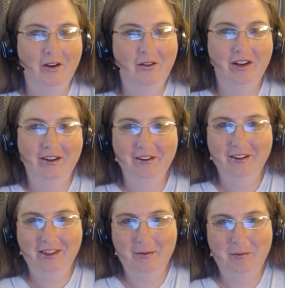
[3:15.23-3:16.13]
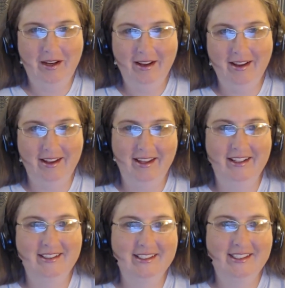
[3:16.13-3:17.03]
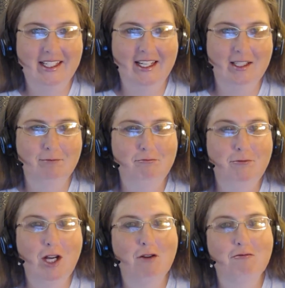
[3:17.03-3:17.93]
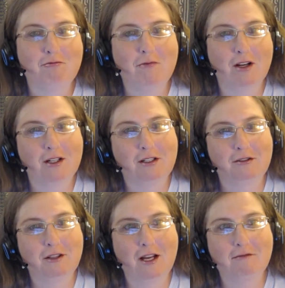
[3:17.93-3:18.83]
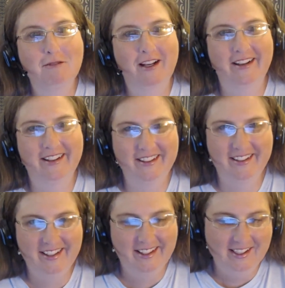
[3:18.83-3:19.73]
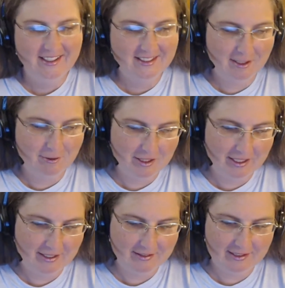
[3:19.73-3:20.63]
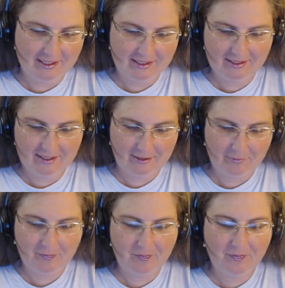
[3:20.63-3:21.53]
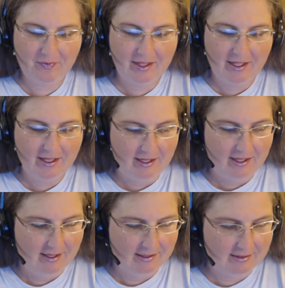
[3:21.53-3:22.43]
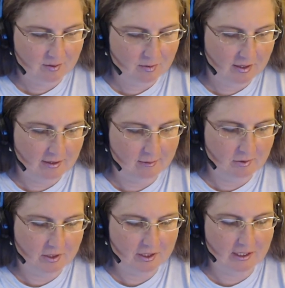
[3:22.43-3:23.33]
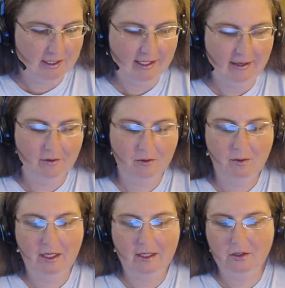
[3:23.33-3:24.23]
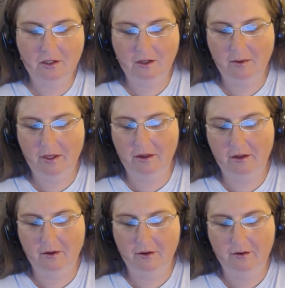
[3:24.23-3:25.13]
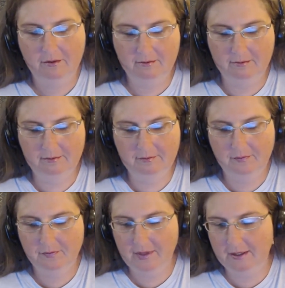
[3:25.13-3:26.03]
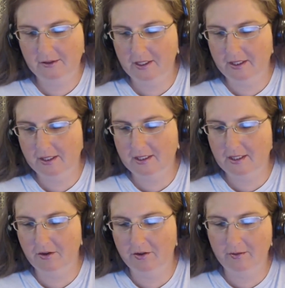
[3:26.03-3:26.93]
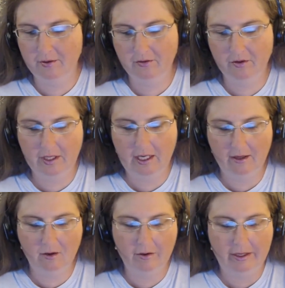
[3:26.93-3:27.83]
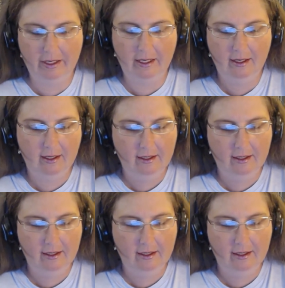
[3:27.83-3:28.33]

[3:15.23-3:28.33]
Who on earth am I to say, no, I'm not going to do that? So we're going to use these as well. I'm just going to lay out three to start with underneath the tarot that we've already got going.